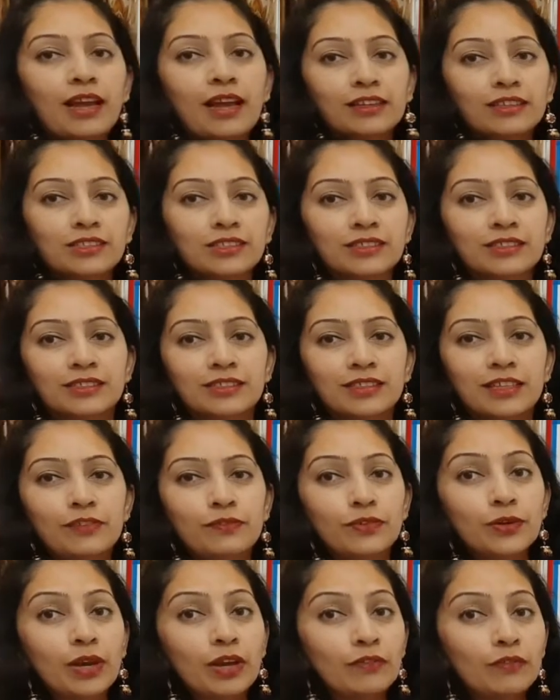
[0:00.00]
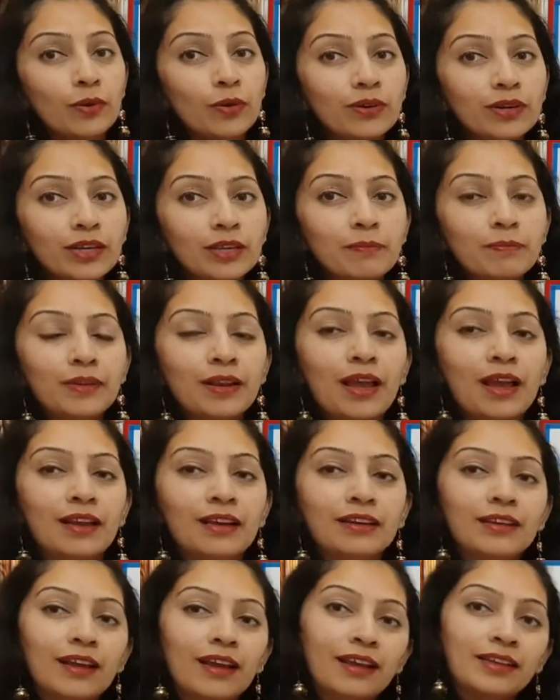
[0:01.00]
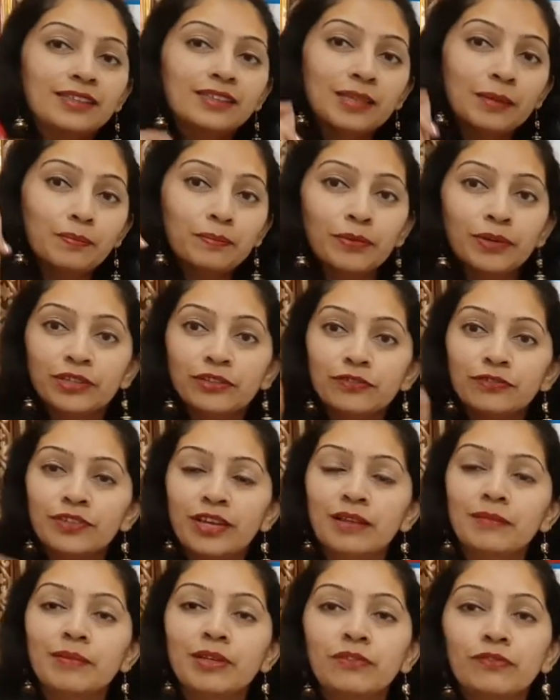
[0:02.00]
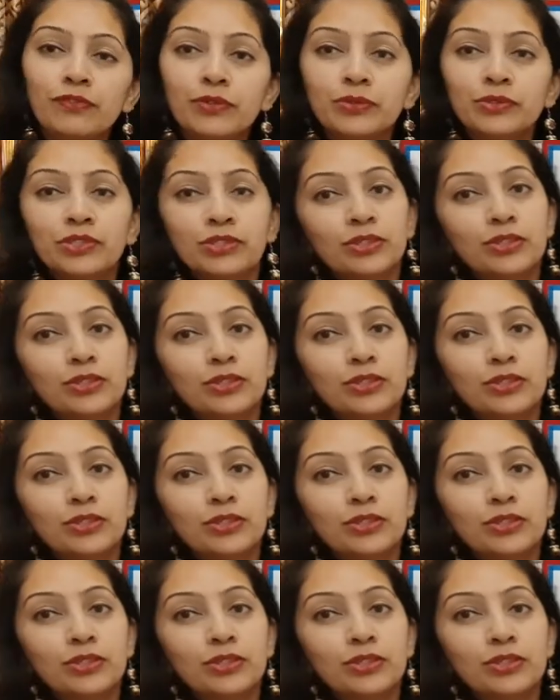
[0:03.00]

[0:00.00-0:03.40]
actions. If you have already planned at some point of time in future,